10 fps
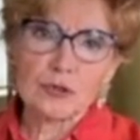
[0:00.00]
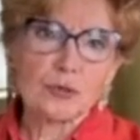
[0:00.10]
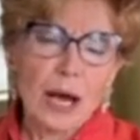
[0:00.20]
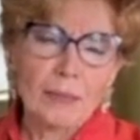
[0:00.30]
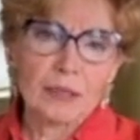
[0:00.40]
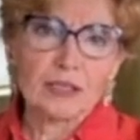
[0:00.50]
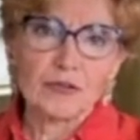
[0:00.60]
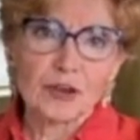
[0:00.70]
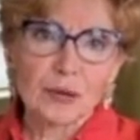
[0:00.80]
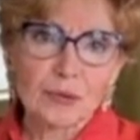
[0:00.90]
not being
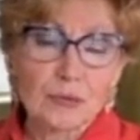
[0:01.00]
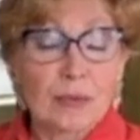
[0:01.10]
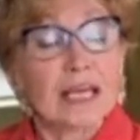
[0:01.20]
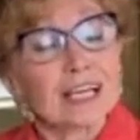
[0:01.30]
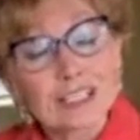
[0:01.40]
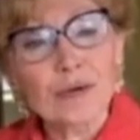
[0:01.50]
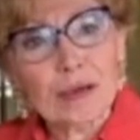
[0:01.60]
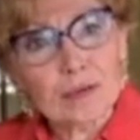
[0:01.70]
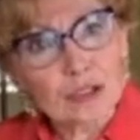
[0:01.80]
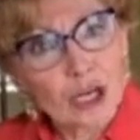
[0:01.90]
fair with me, so I
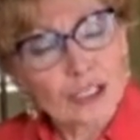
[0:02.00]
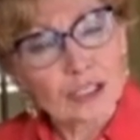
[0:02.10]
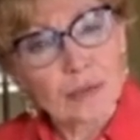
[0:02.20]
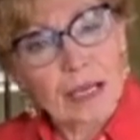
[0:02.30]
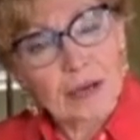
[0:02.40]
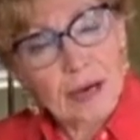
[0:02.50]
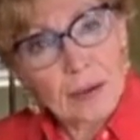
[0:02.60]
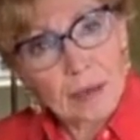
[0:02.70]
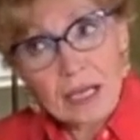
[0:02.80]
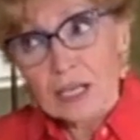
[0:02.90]
would talk to my grandma.